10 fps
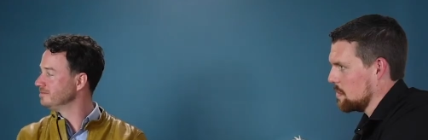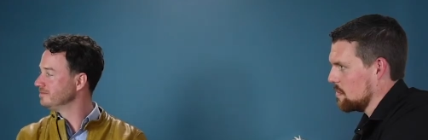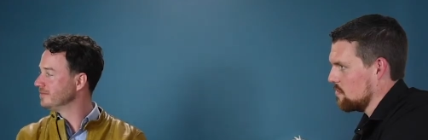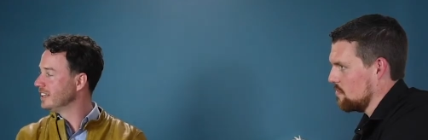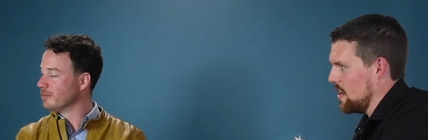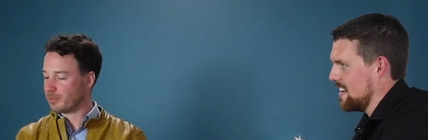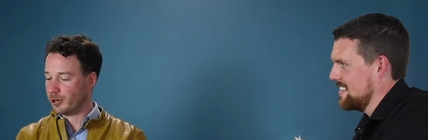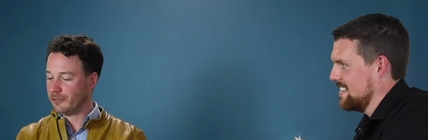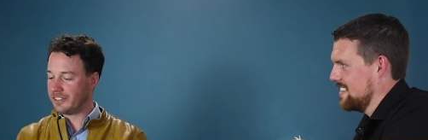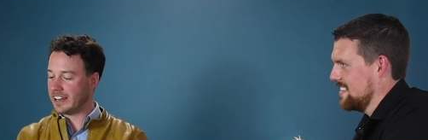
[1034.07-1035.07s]
Speaker 1: Yep.
Speaker 2: Yeah.
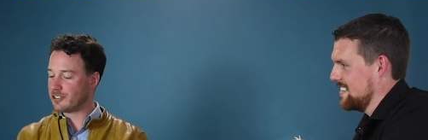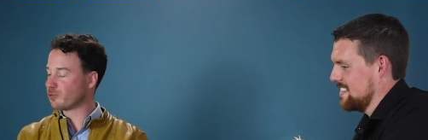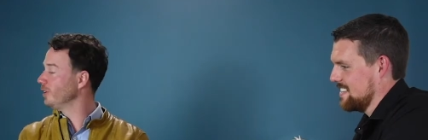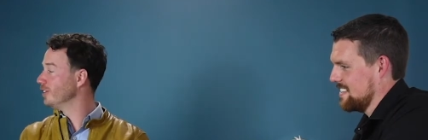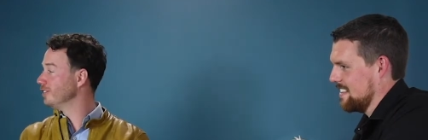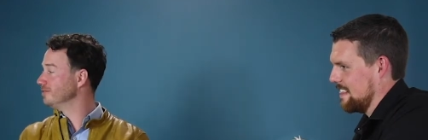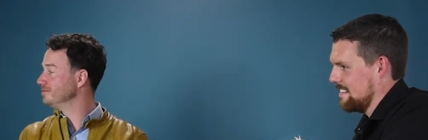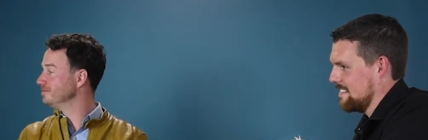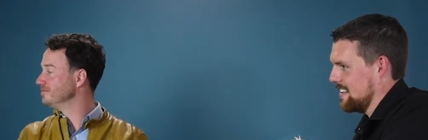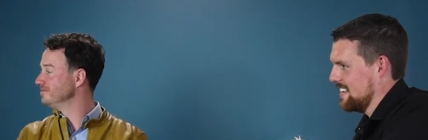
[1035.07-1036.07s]
Proof that it's real.
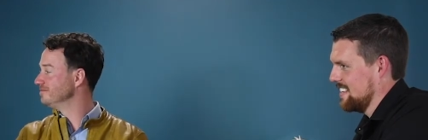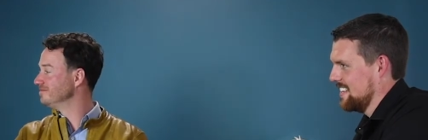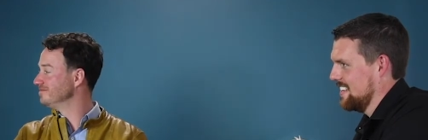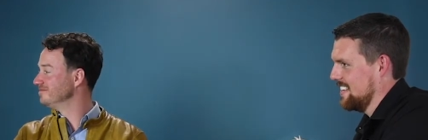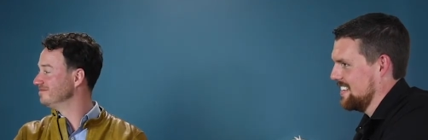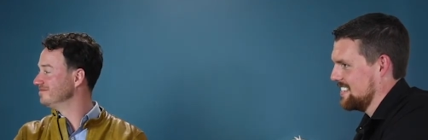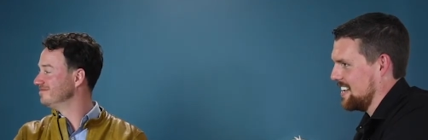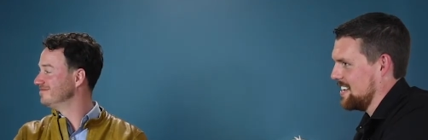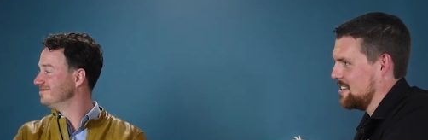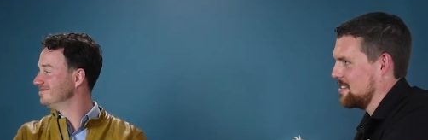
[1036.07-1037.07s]
Yeah.
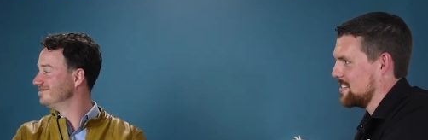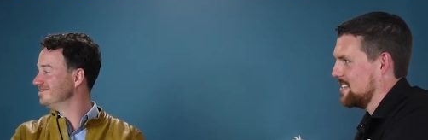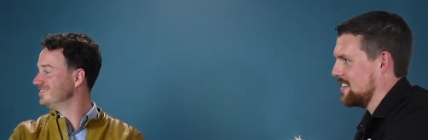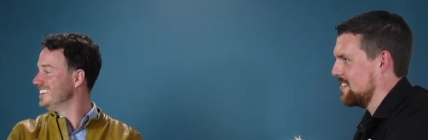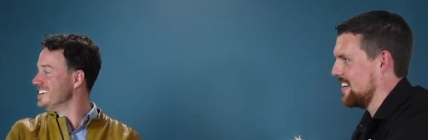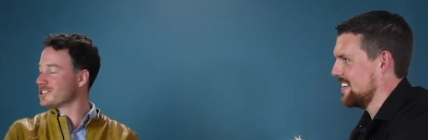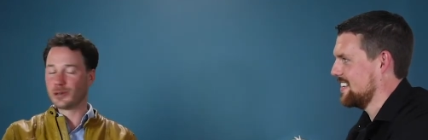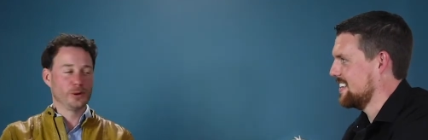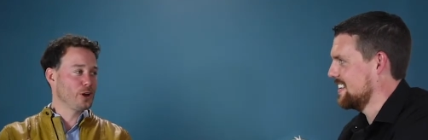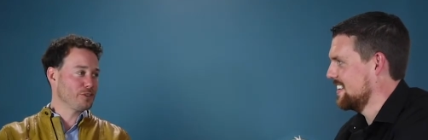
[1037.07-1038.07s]
That's
Speaker 1: how you know it's good, right?
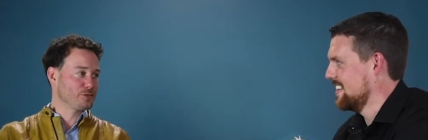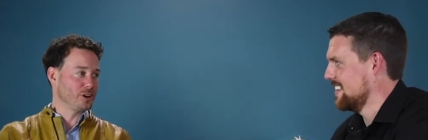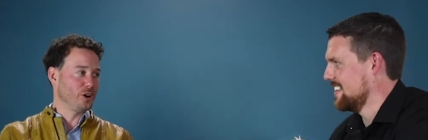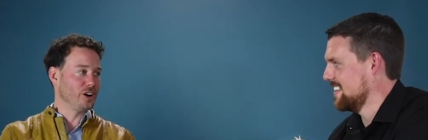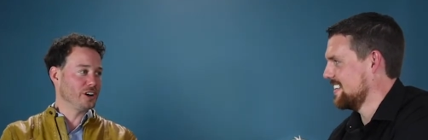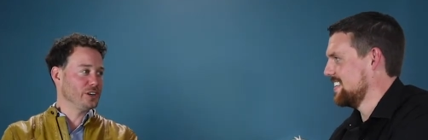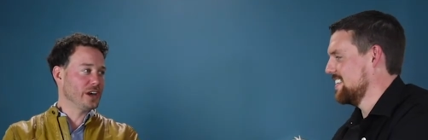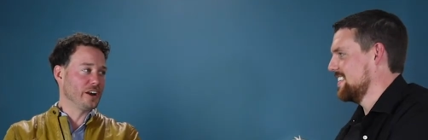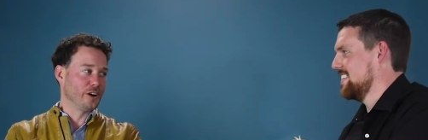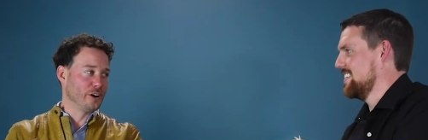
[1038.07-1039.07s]
Speaker 2: So right. we've got,
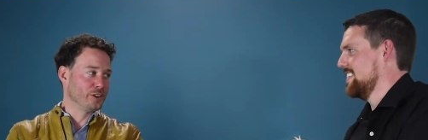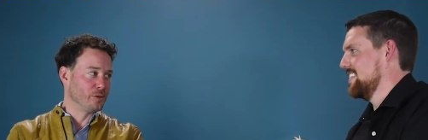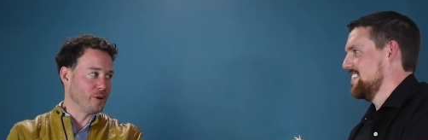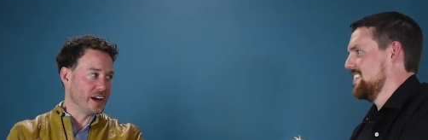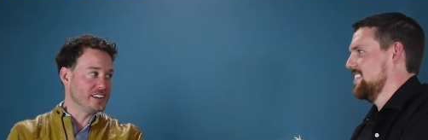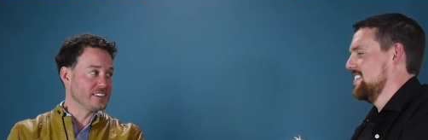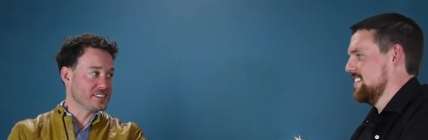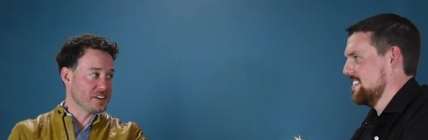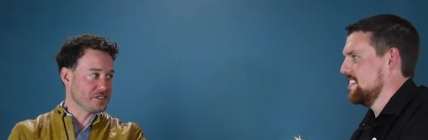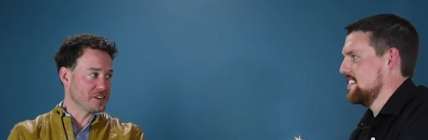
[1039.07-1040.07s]
you got to earn the right
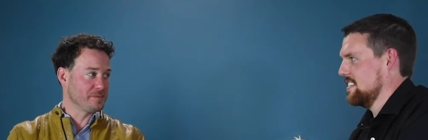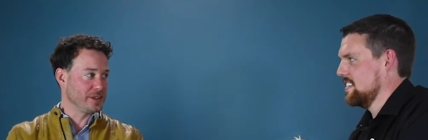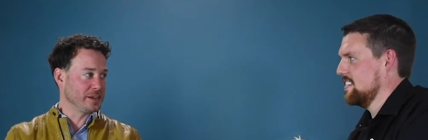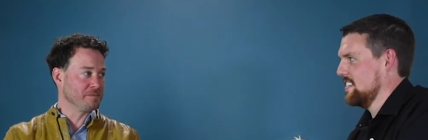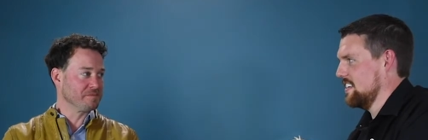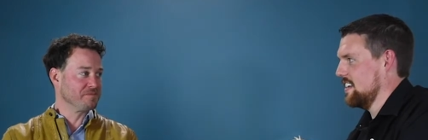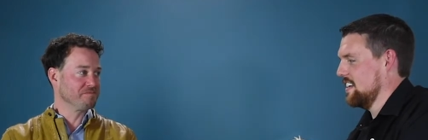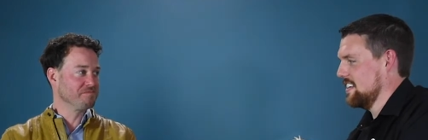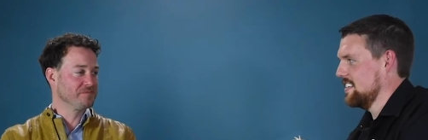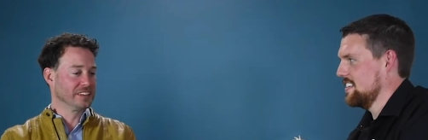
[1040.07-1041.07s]
to sell something
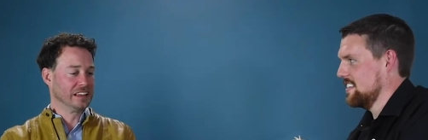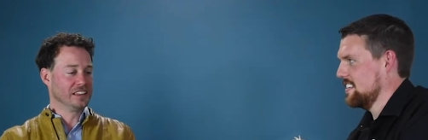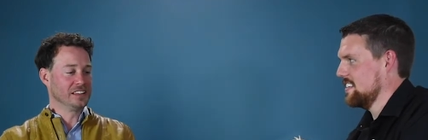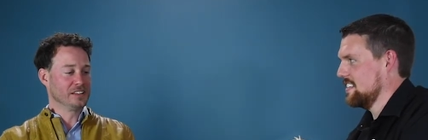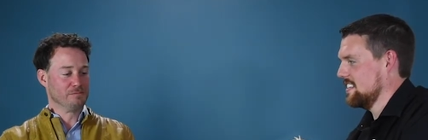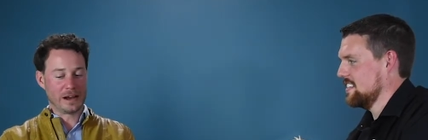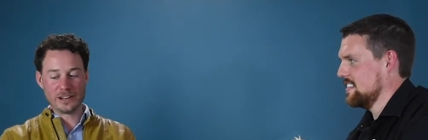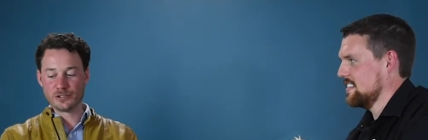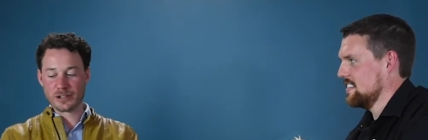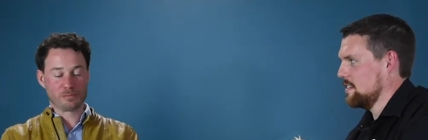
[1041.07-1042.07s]
Speaker 1: uh-huh.
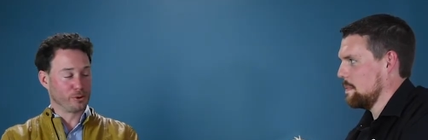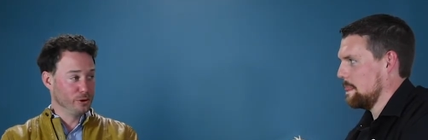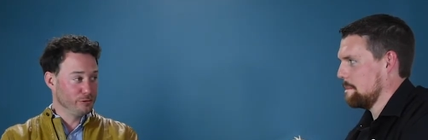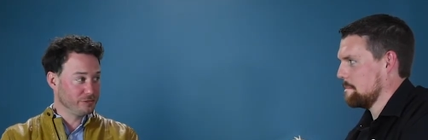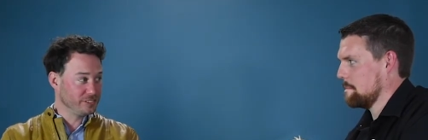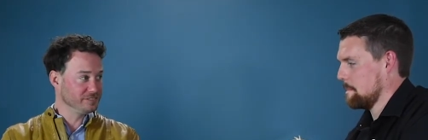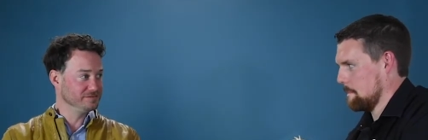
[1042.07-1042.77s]
Speaker 2: by using proof.